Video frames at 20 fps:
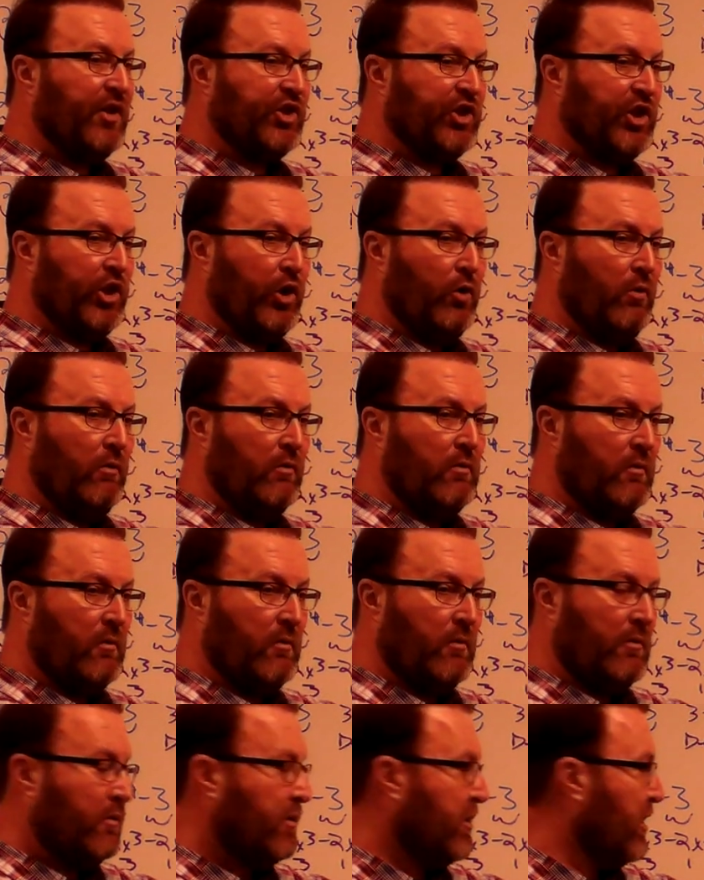is 2
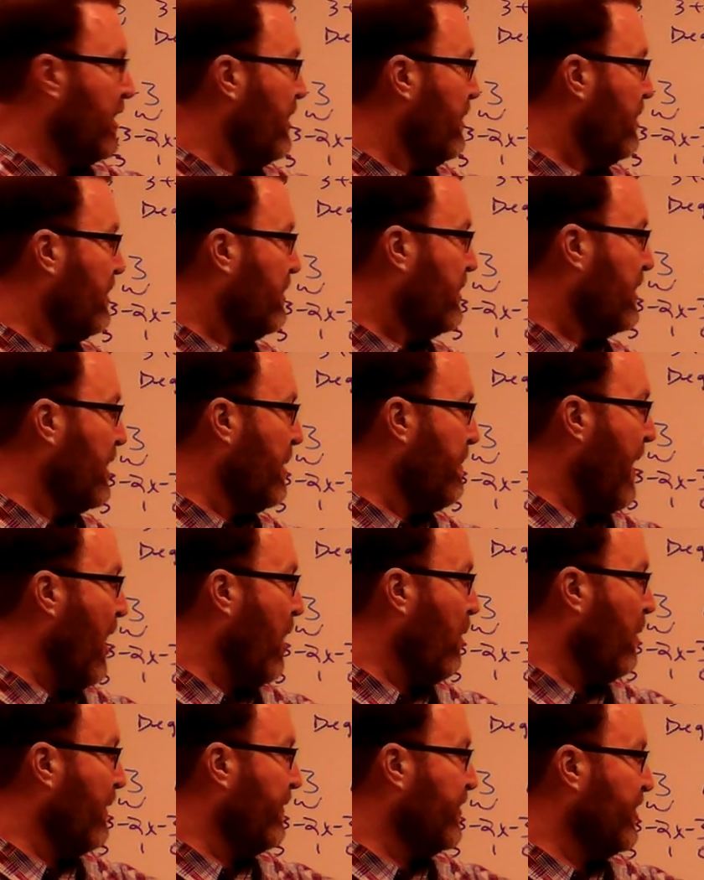to the
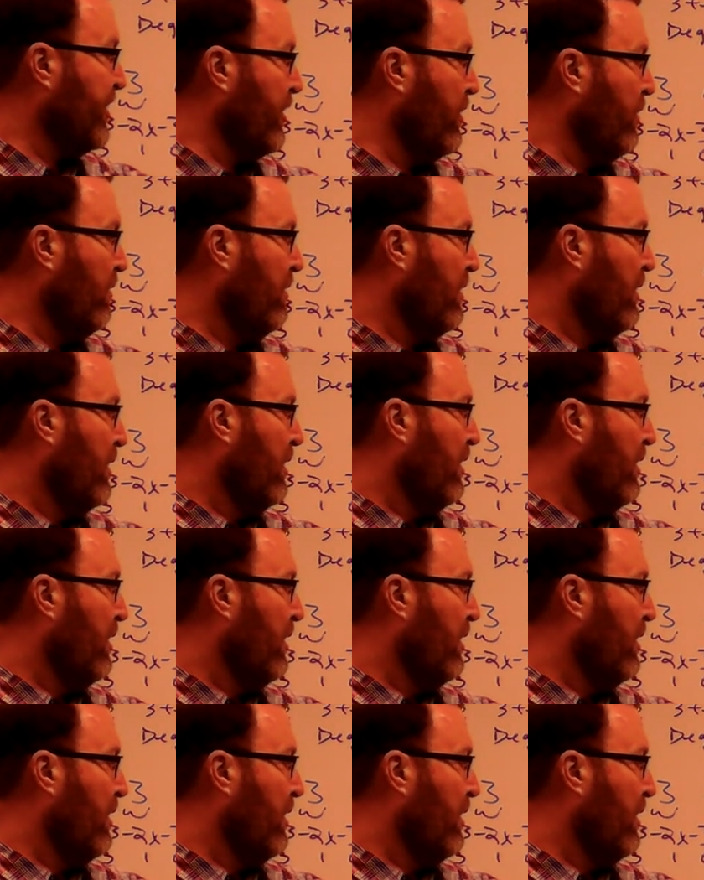power of 2.